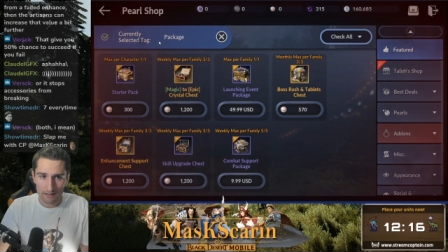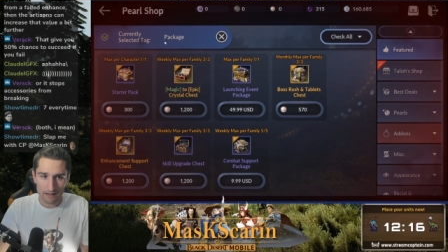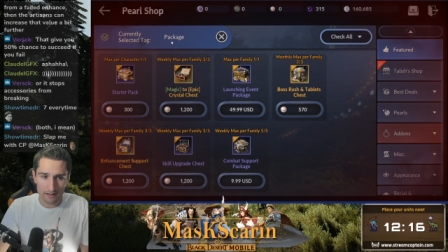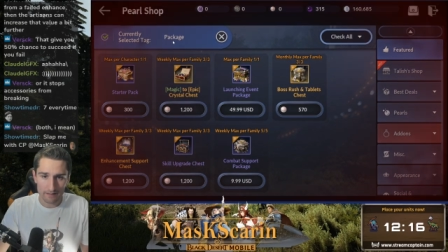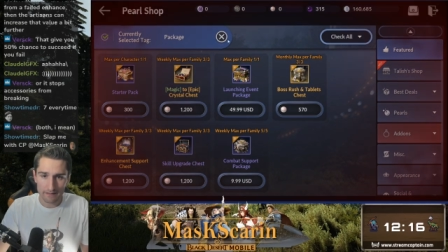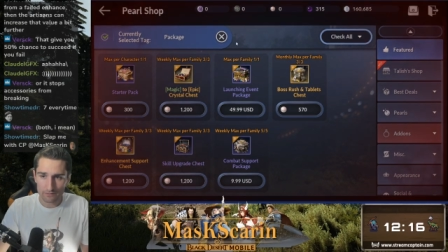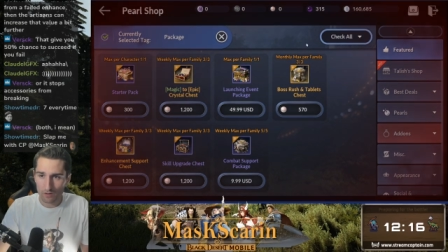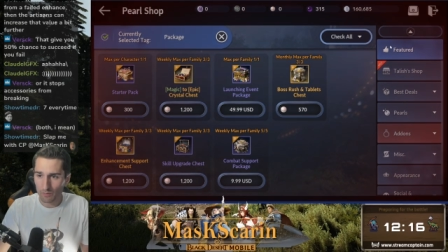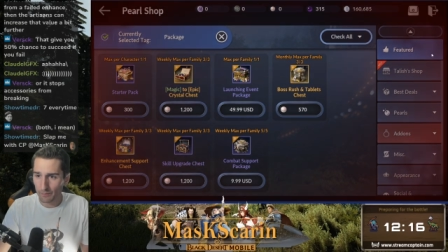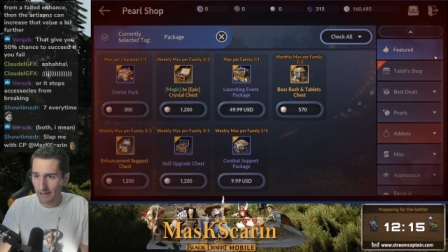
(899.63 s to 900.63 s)
Uh, that's
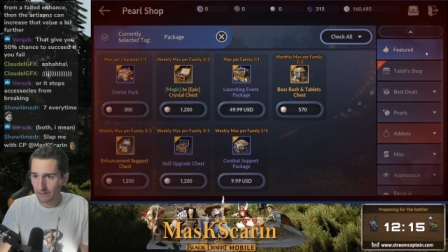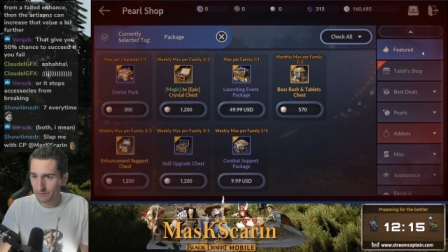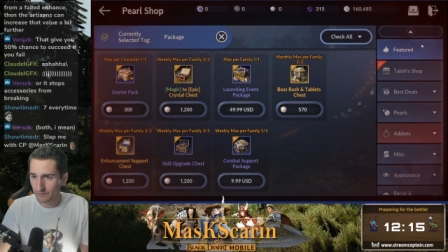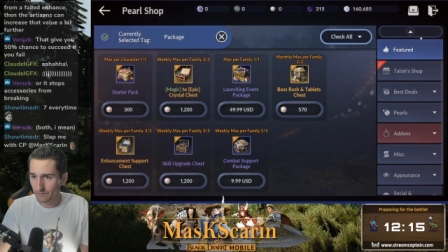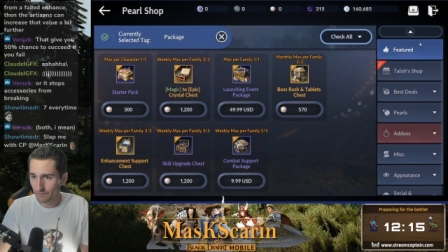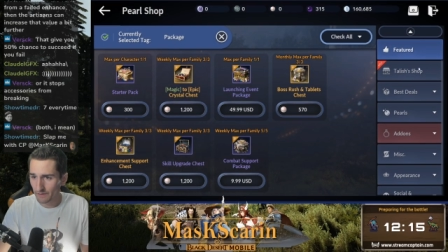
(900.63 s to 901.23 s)
all the packages